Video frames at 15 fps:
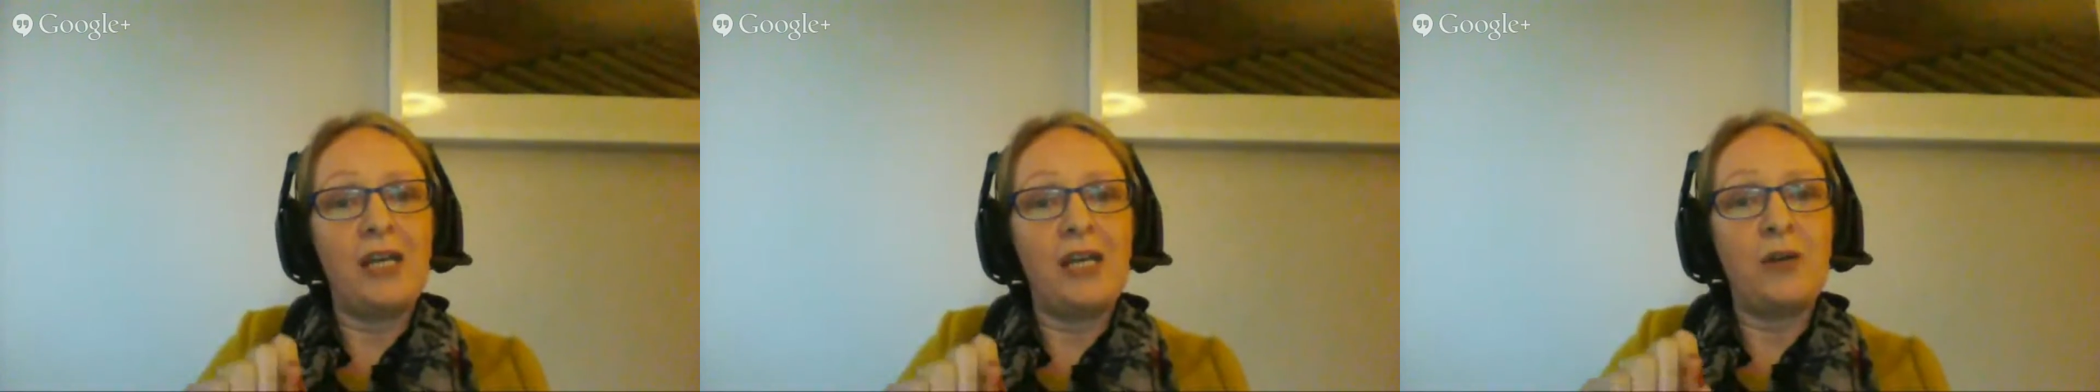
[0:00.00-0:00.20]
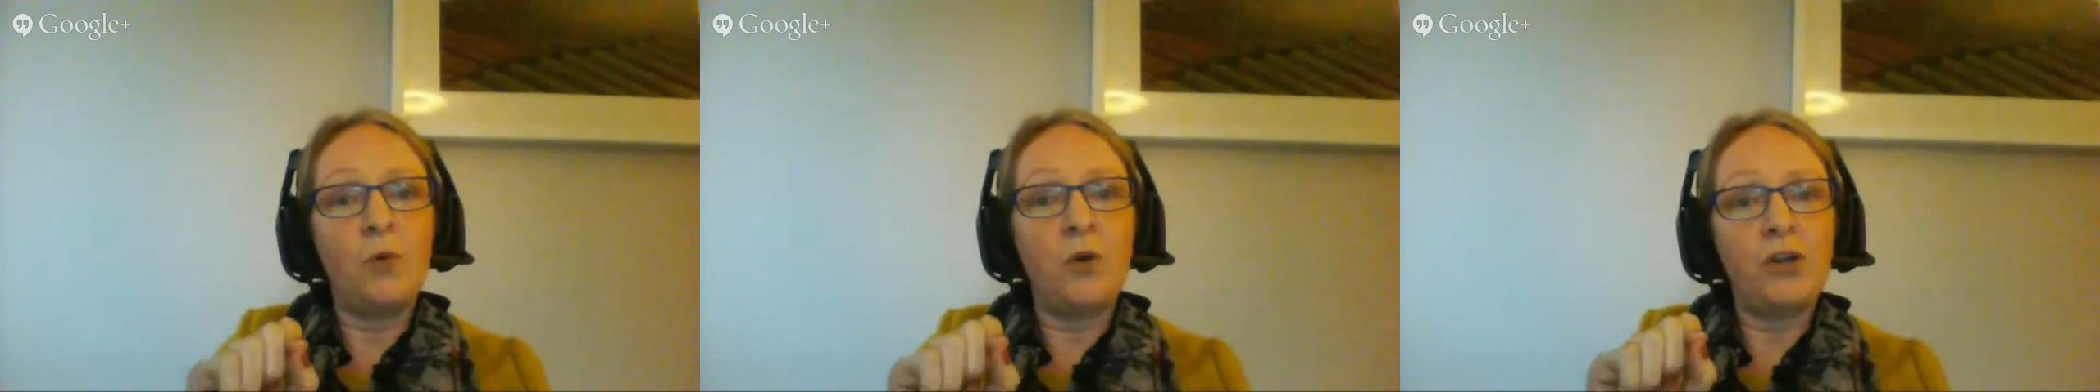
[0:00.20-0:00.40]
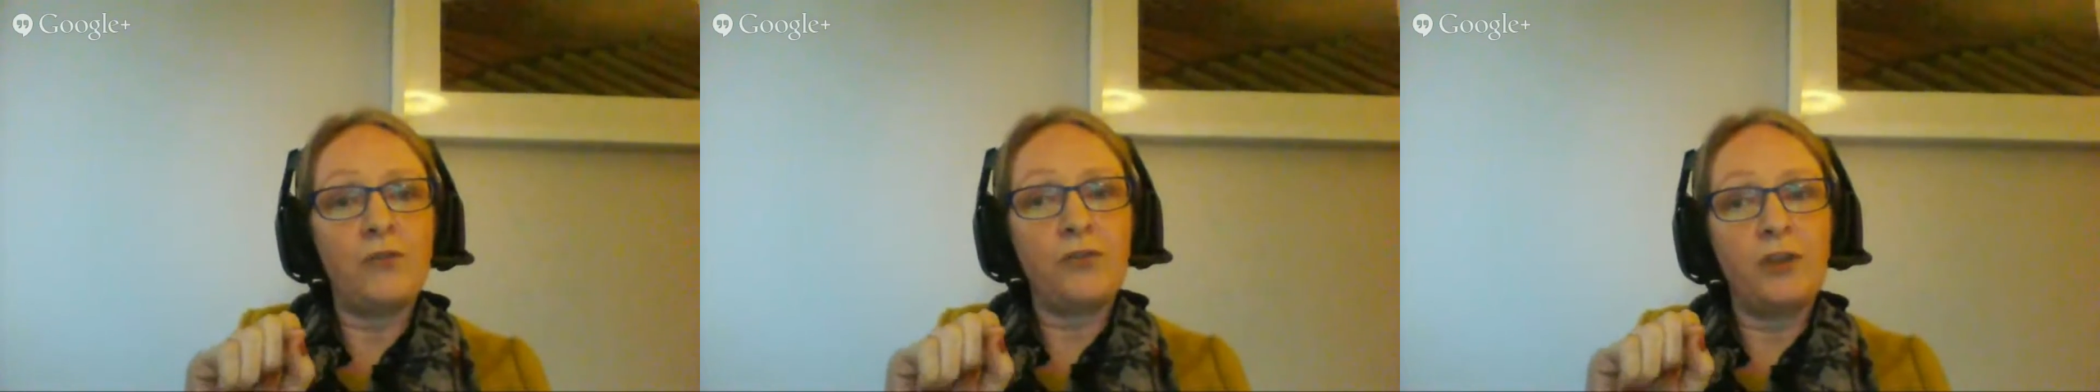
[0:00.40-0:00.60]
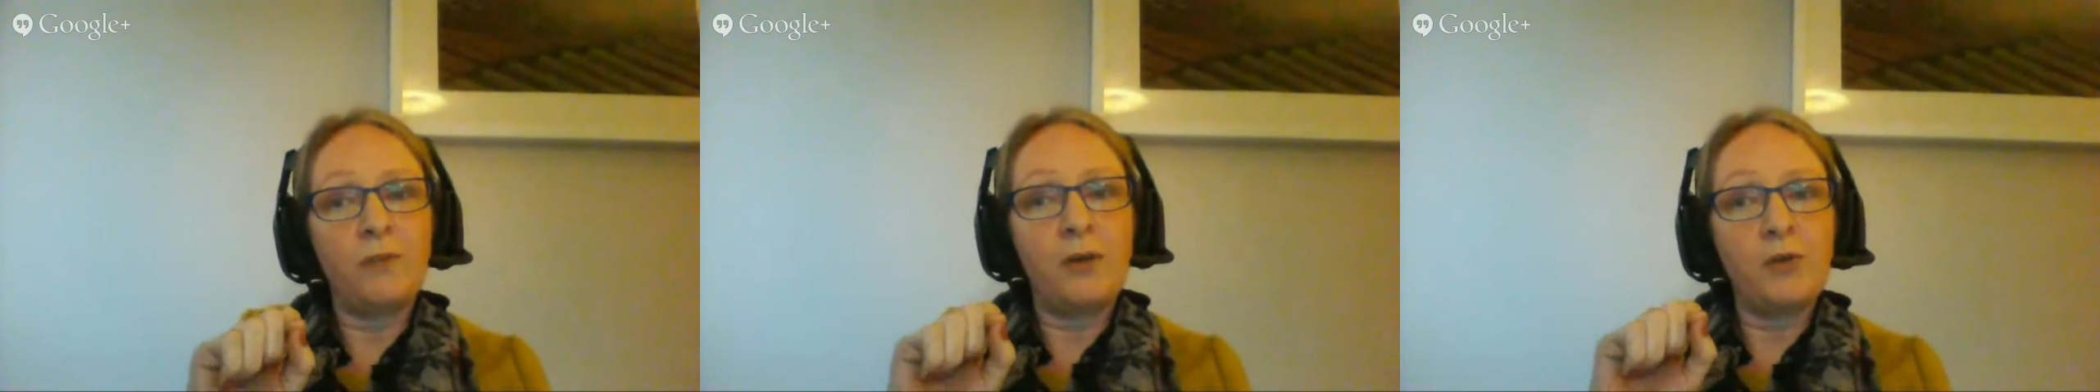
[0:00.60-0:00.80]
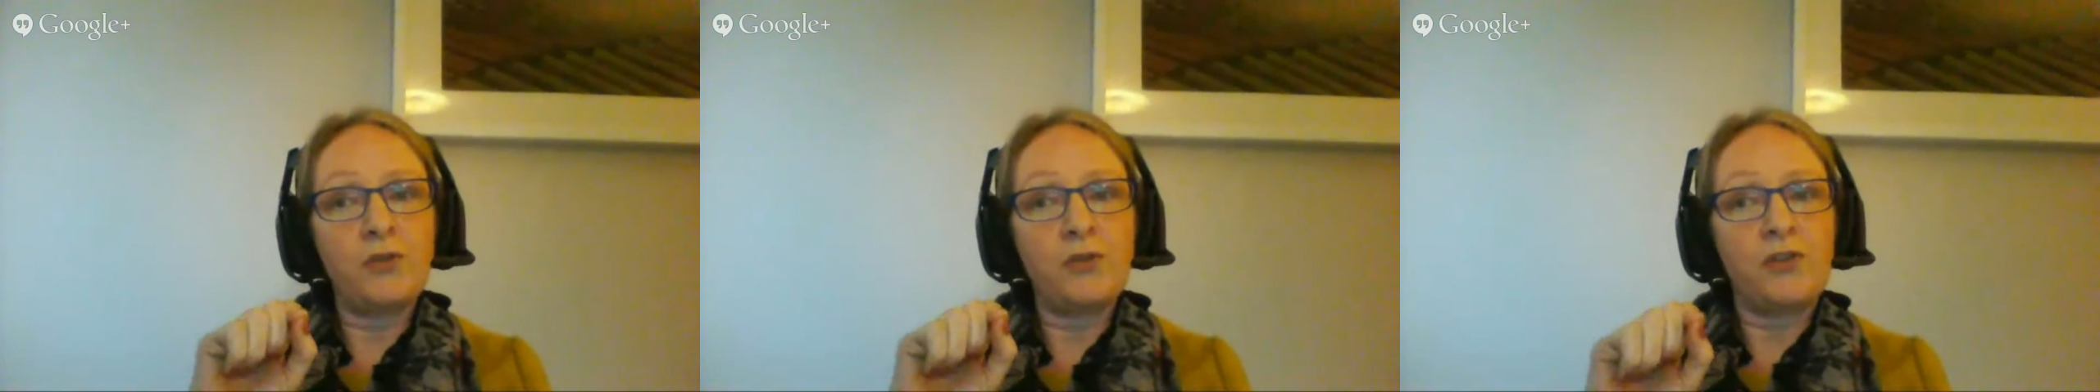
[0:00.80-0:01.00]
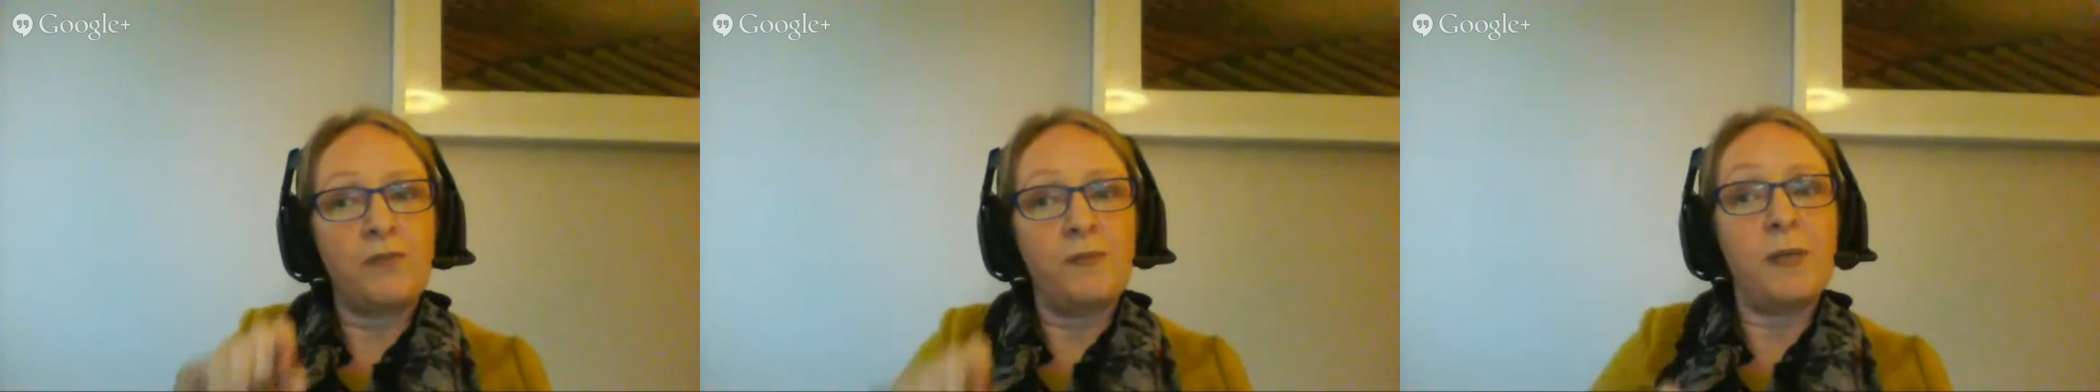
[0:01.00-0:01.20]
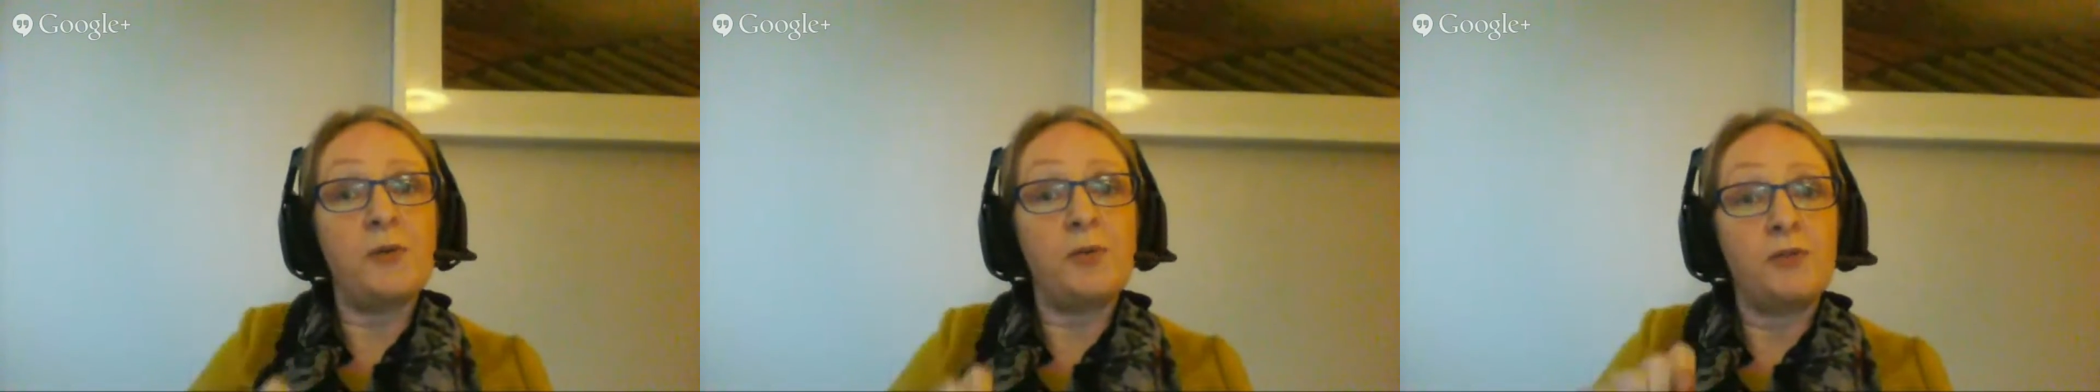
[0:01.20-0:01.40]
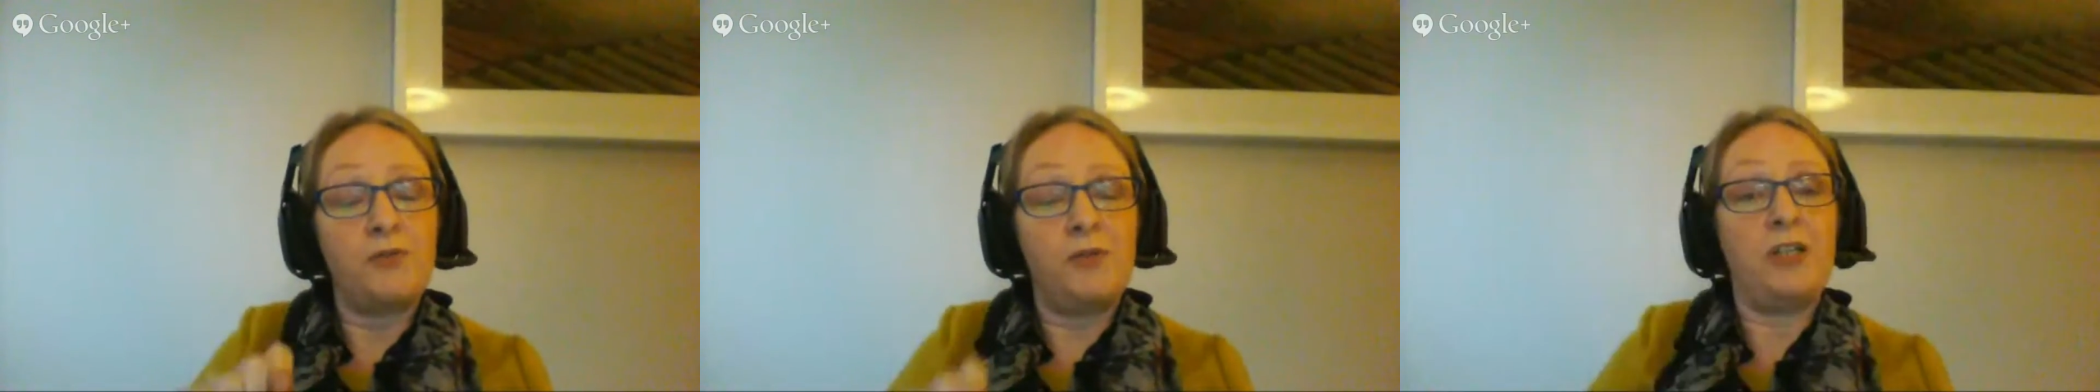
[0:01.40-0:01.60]
in one of the most
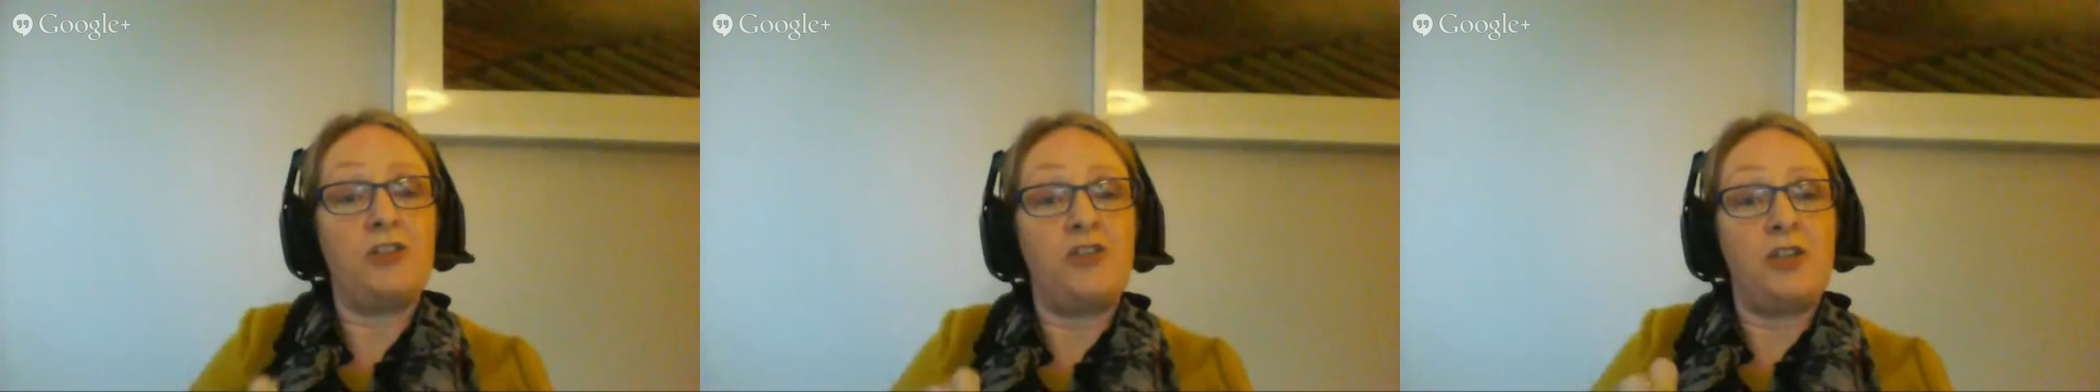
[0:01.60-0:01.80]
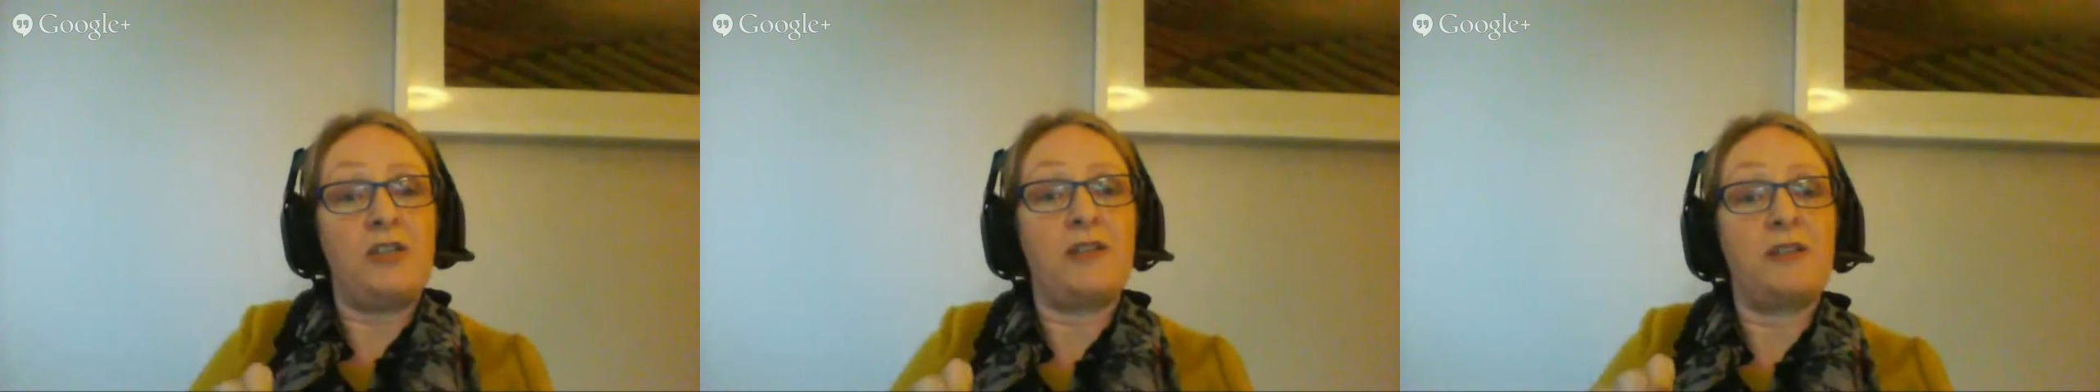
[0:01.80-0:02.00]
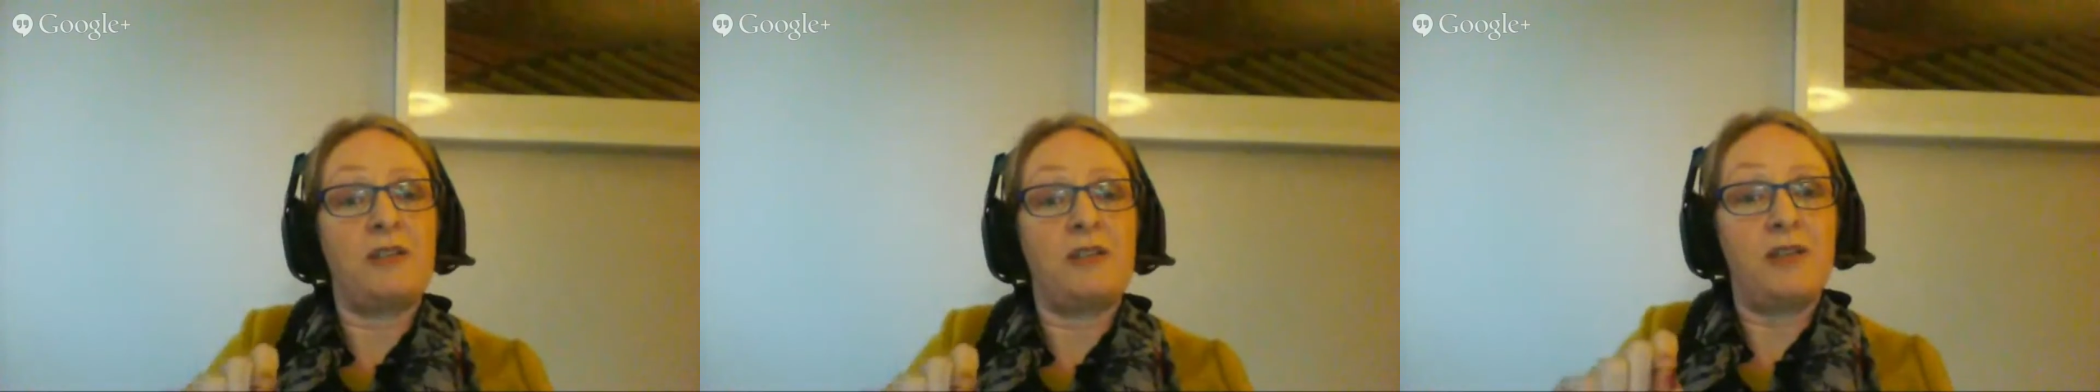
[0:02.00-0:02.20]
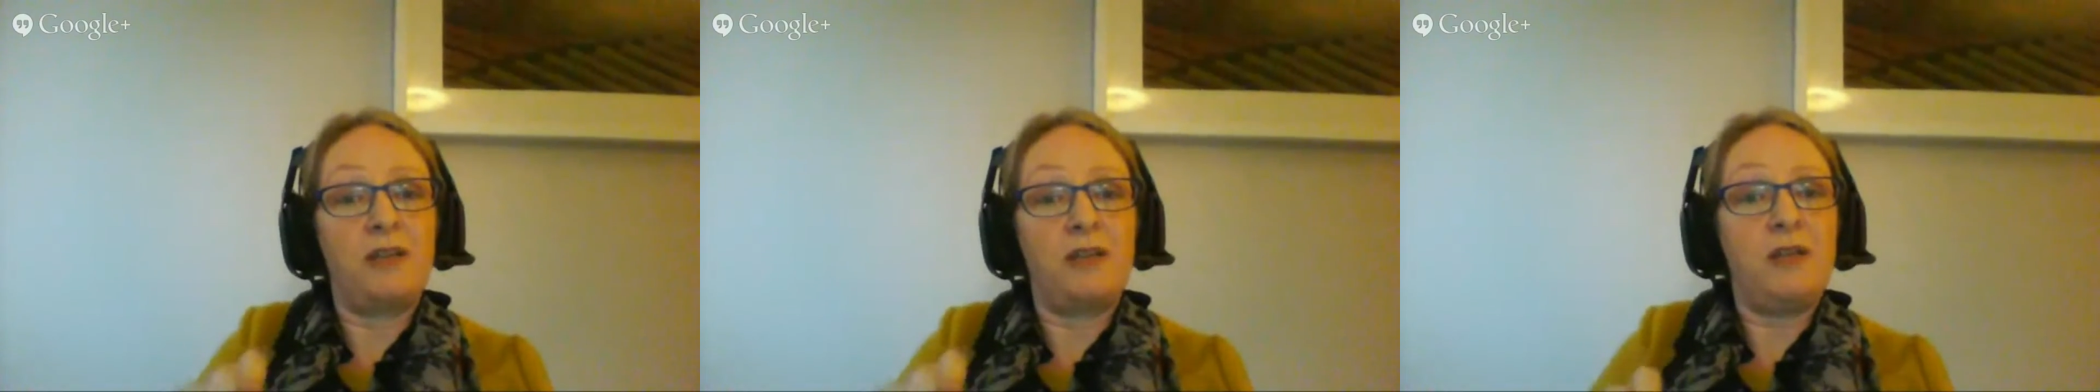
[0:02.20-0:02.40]
remote villages